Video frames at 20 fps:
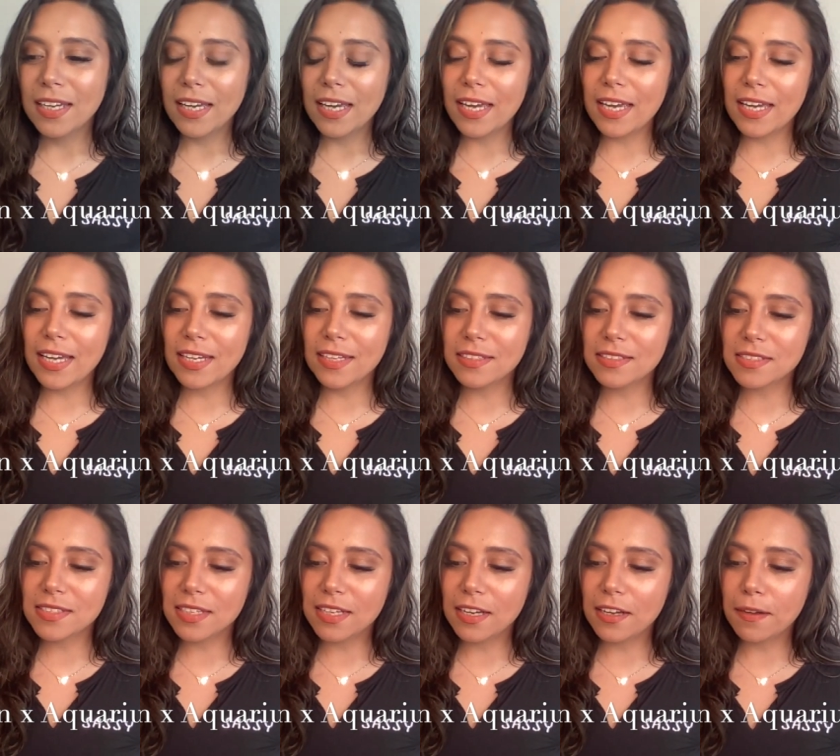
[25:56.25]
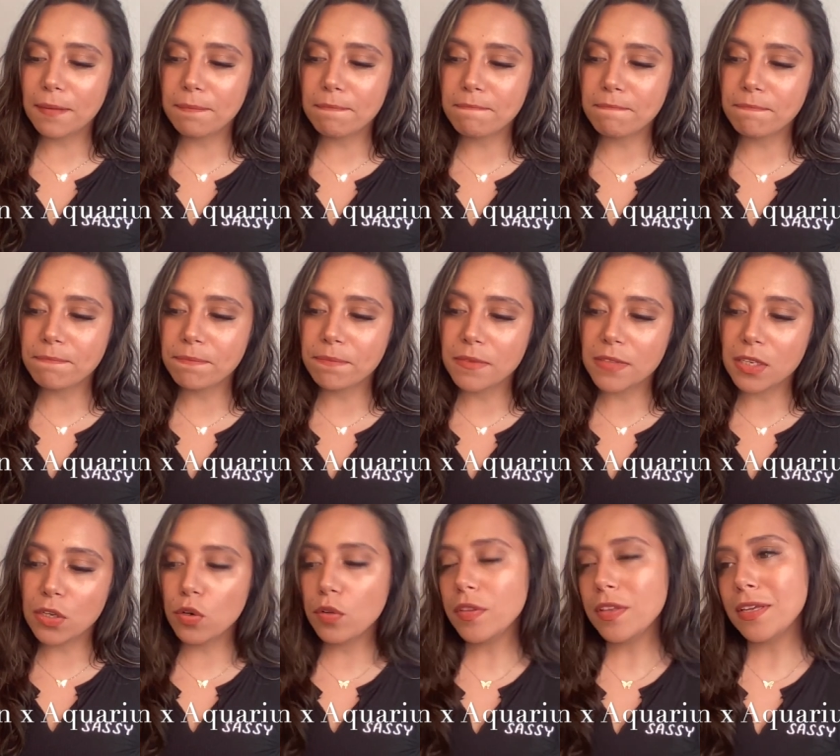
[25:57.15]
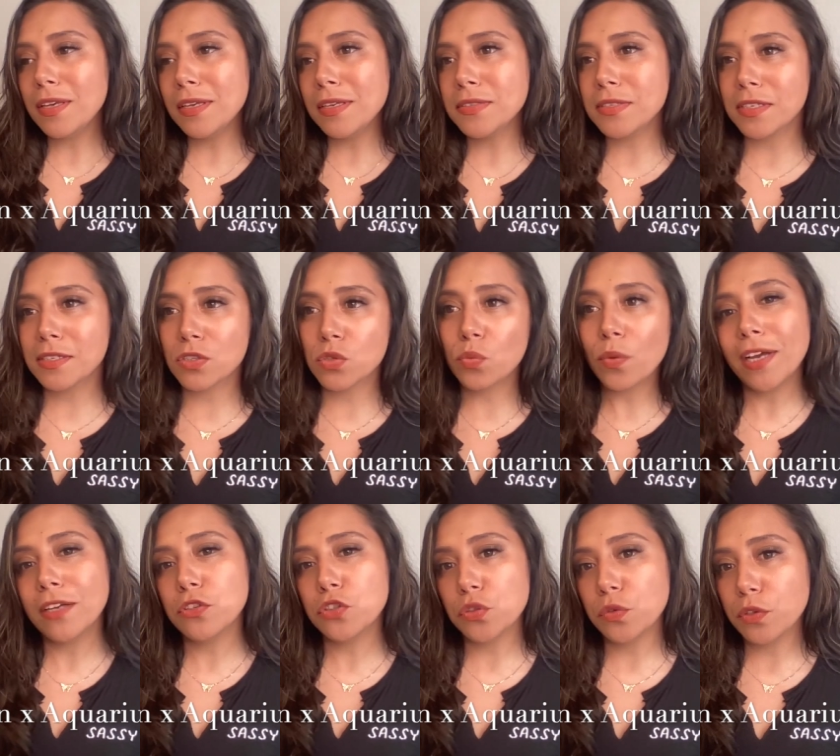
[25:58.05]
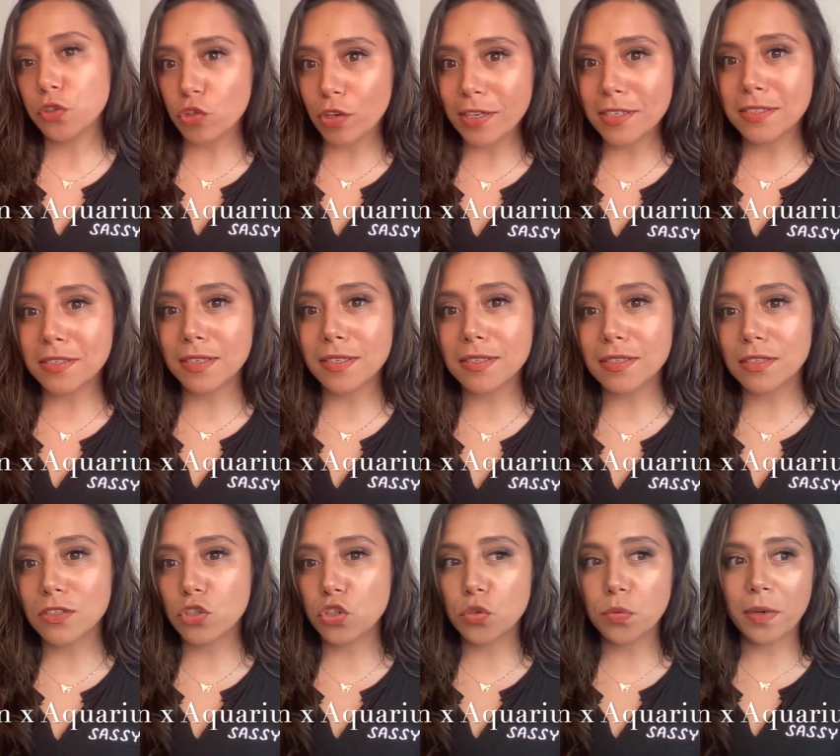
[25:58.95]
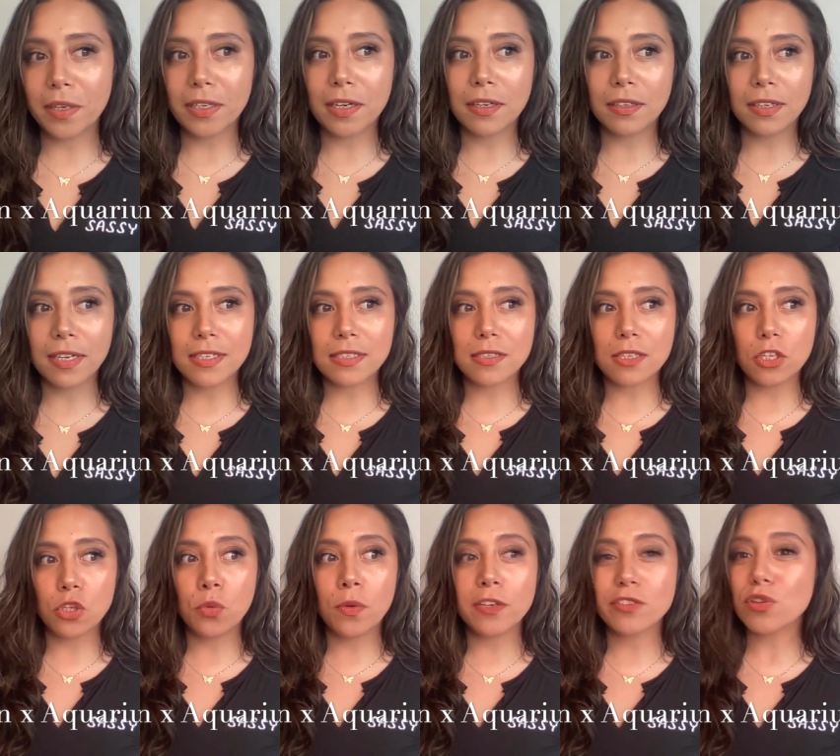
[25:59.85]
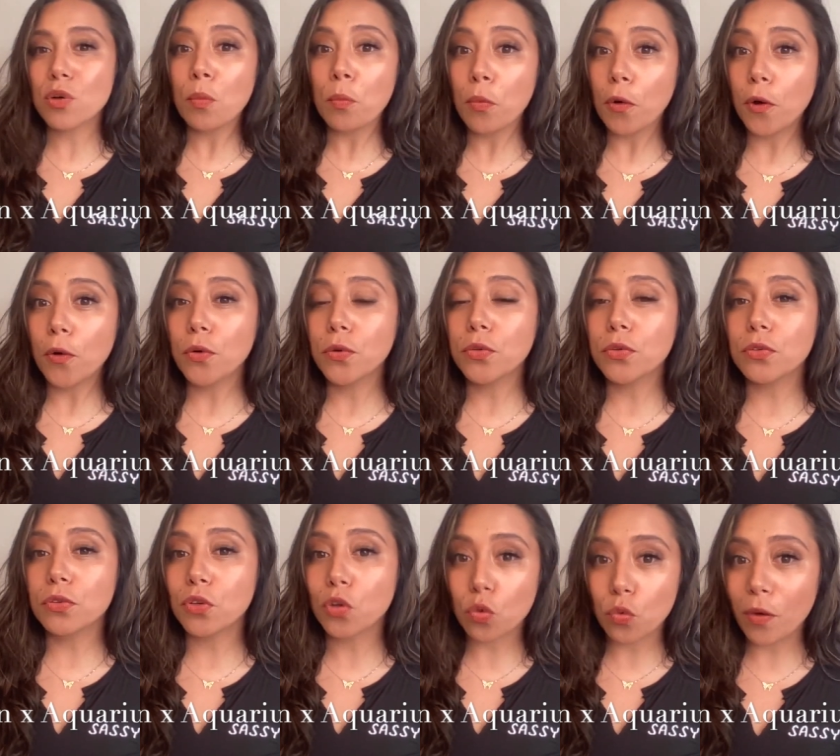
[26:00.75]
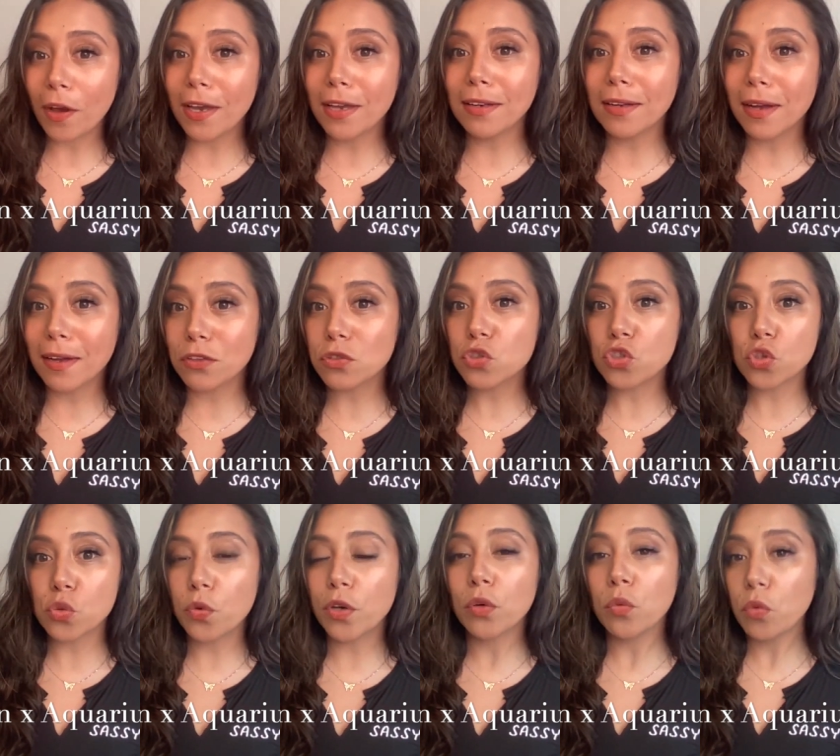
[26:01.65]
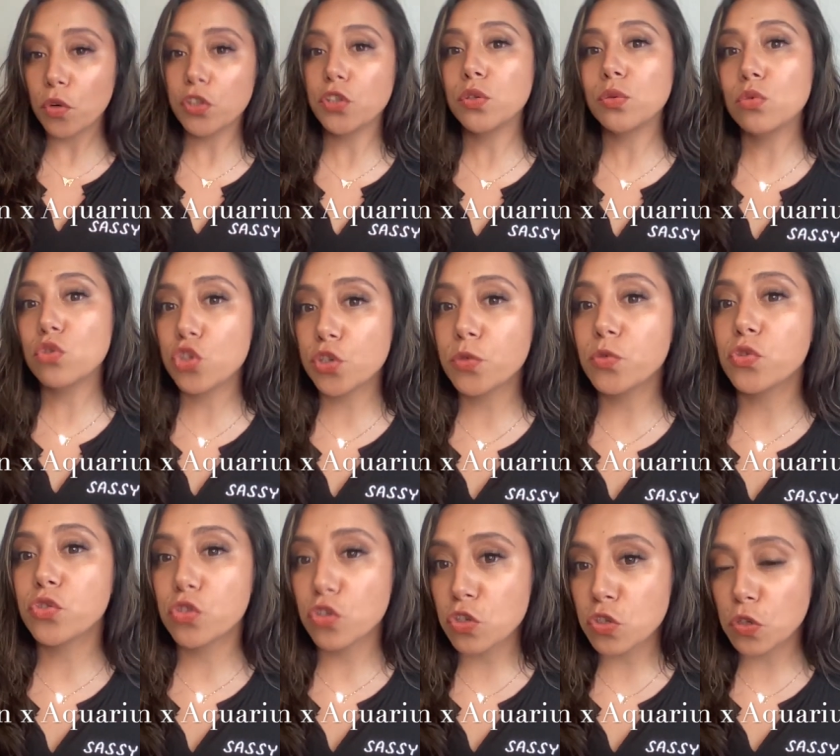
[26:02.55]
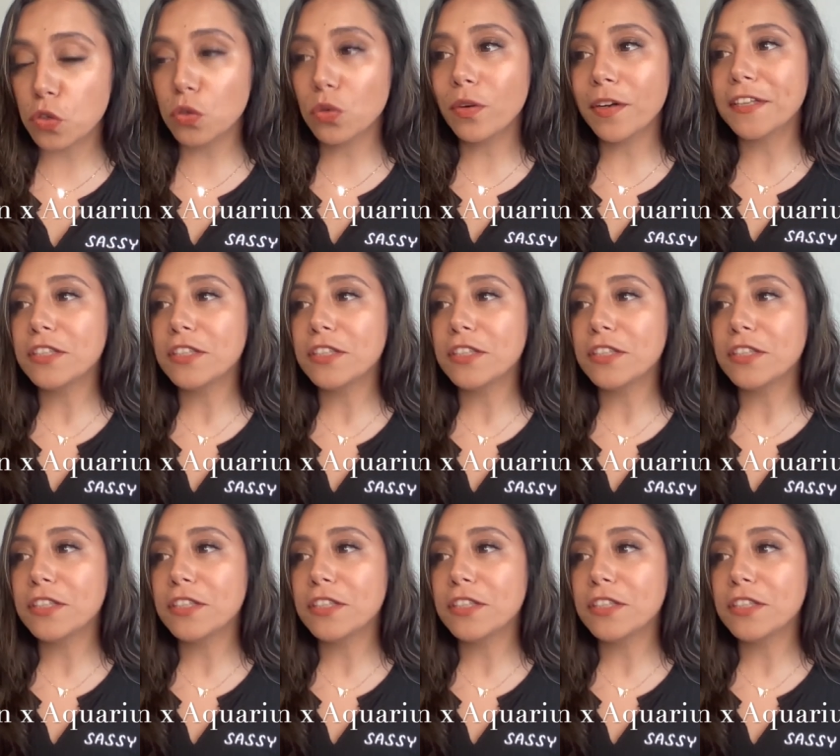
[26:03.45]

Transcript: And, um, you know, the easiest way to address this is to recognize that you guys are both great at doing what you choose to do.